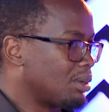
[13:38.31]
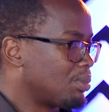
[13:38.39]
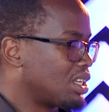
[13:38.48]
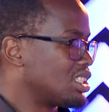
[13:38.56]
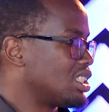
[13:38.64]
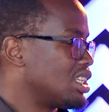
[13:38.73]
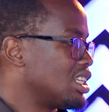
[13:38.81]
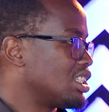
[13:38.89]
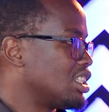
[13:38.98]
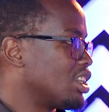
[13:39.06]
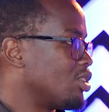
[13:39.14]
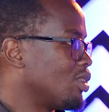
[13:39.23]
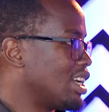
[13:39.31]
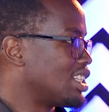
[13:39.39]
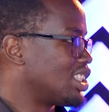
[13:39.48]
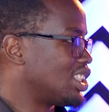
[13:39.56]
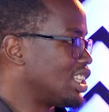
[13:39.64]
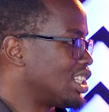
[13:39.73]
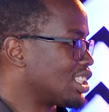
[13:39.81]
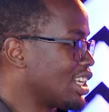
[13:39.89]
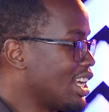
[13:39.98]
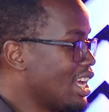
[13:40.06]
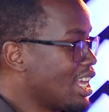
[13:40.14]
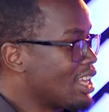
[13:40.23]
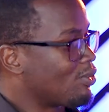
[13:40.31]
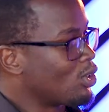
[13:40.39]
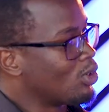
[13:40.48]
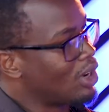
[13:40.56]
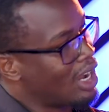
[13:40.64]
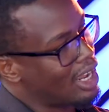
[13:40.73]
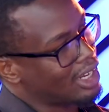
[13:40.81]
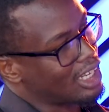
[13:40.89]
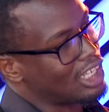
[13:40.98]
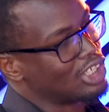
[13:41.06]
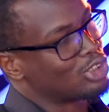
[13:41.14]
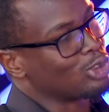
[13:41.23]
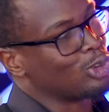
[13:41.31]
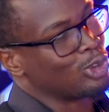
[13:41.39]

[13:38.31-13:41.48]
president in the United States. If you are into